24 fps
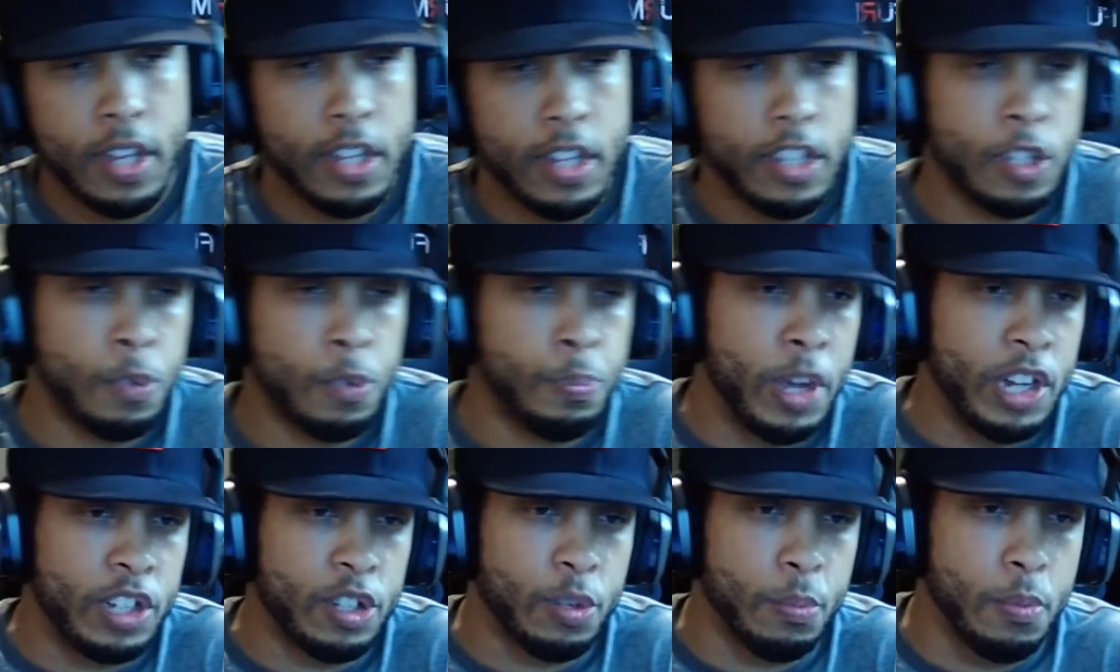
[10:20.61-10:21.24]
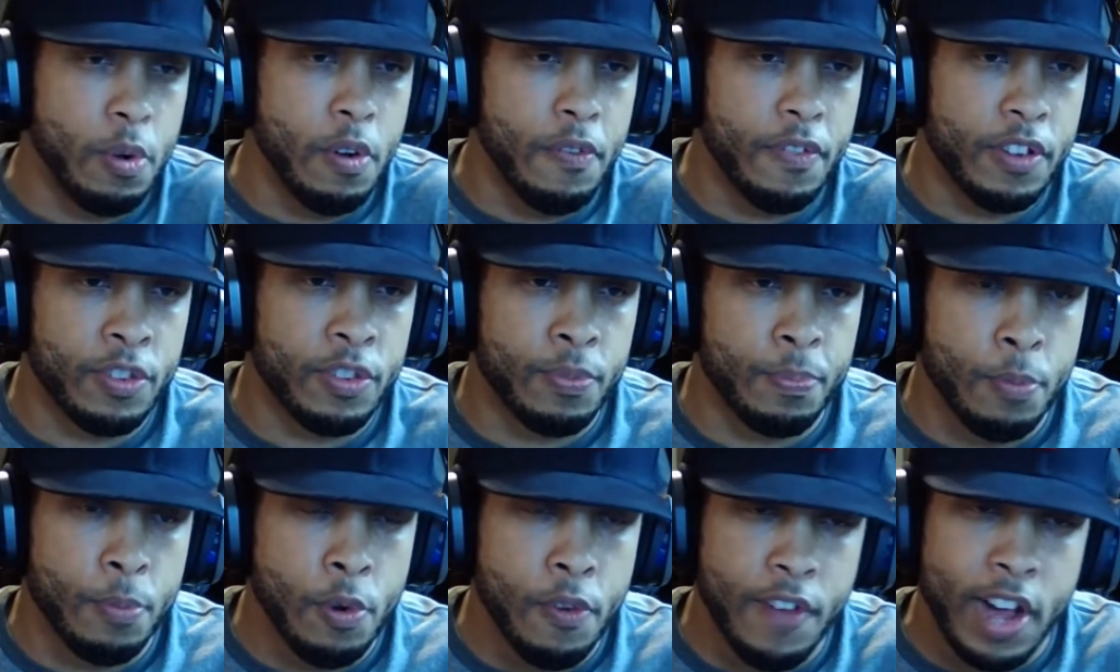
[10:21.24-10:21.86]
Special move is
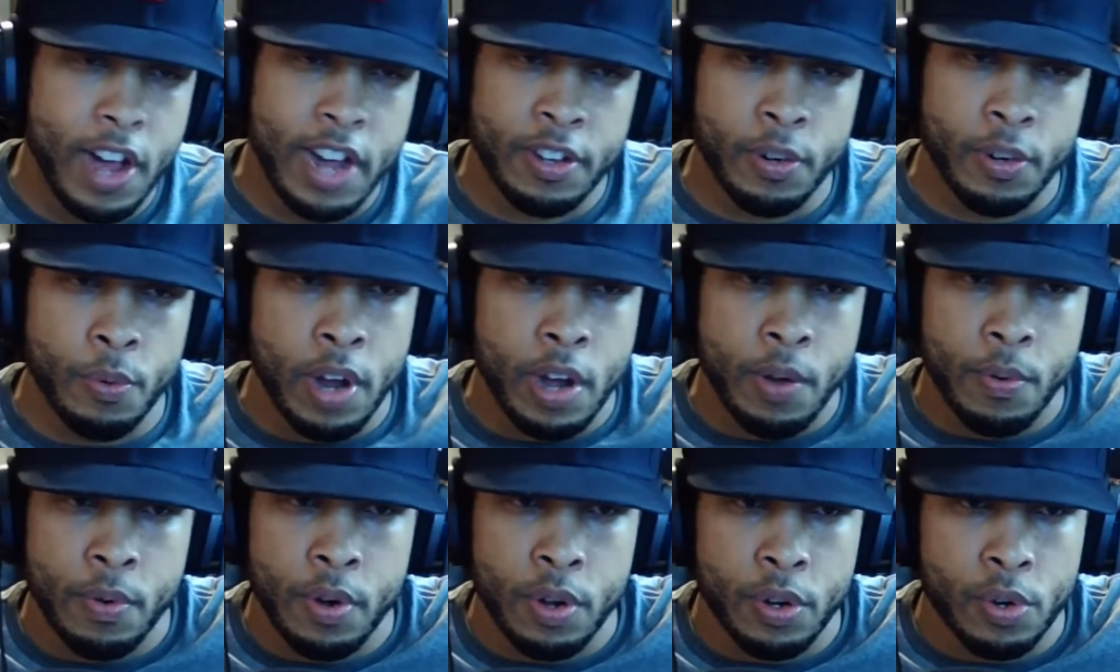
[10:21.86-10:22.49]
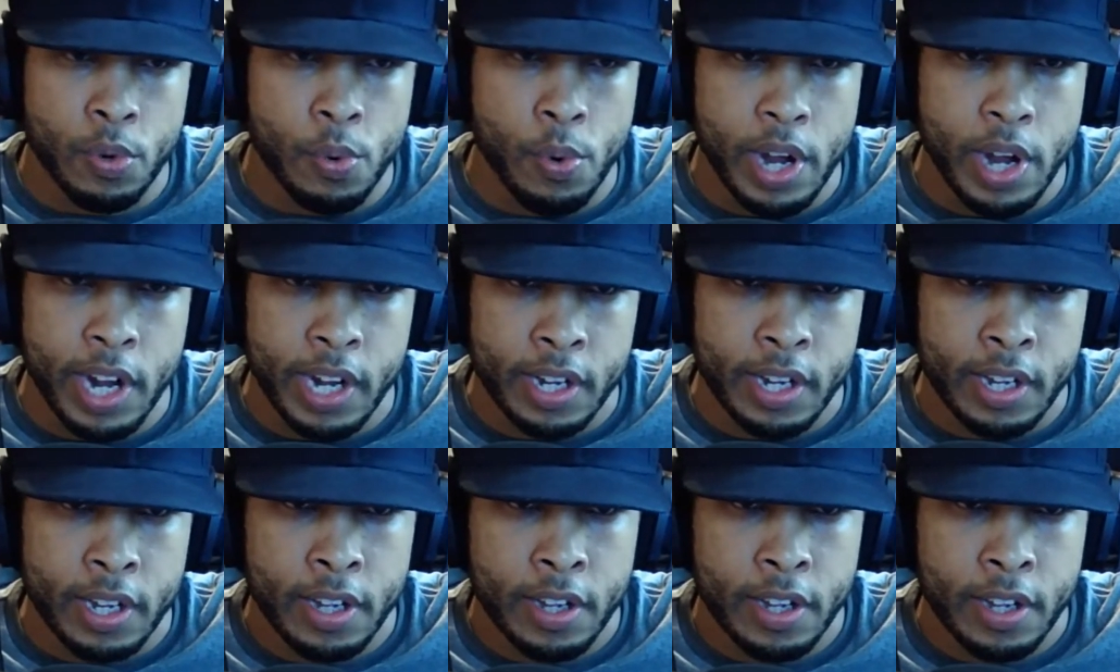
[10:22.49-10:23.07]
move out the way real quick,